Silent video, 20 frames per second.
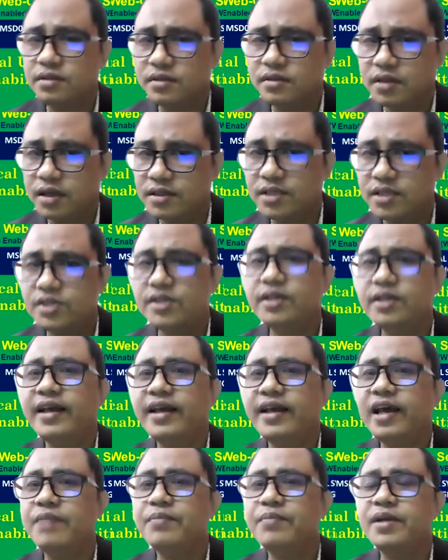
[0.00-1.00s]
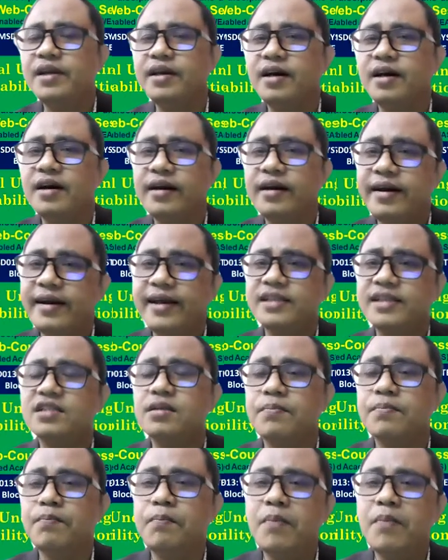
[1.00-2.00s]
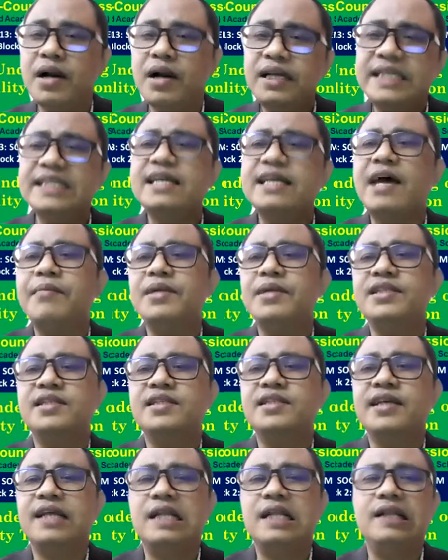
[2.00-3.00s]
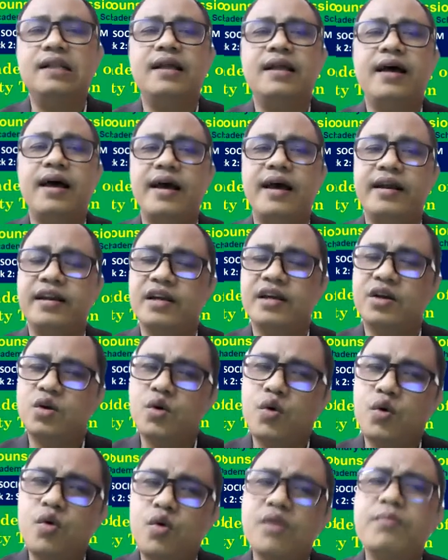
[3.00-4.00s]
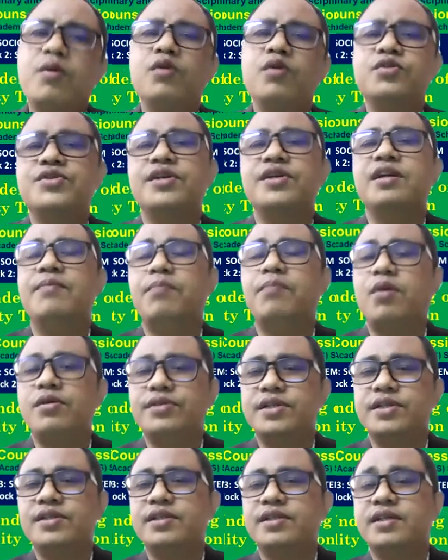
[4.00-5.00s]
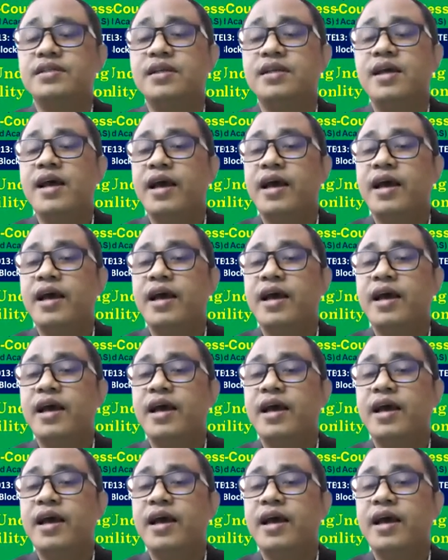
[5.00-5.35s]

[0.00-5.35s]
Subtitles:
transition can be regarded as multidimensional and co-evolutionary processes